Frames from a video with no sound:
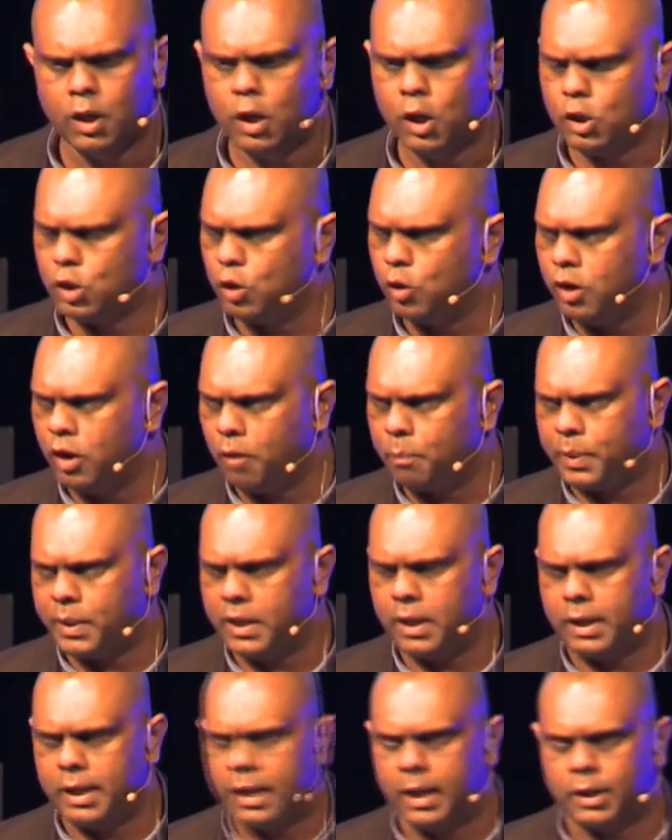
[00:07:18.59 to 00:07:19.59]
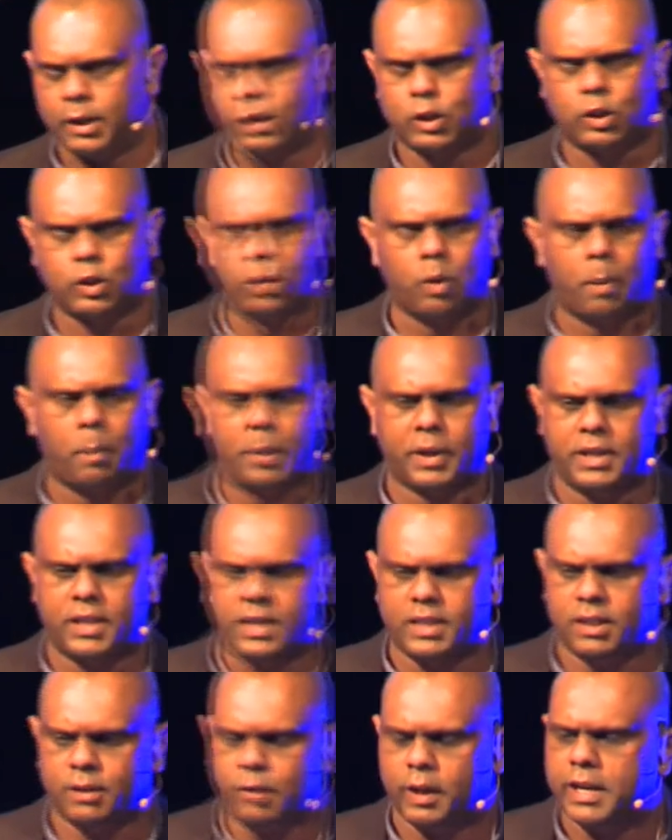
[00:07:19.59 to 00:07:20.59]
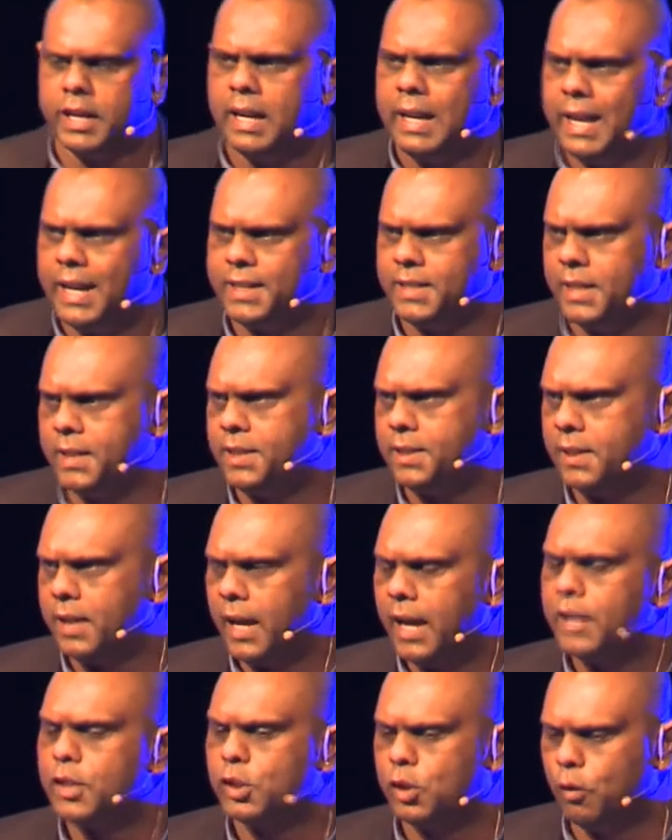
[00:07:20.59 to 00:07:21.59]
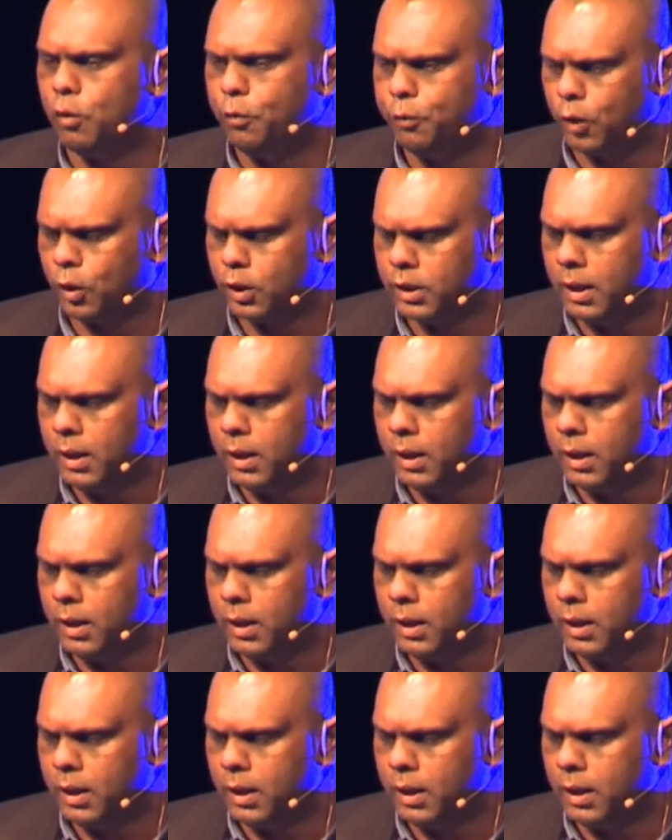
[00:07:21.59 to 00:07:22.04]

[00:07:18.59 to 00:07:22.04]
So you have predictive analytics and so forth.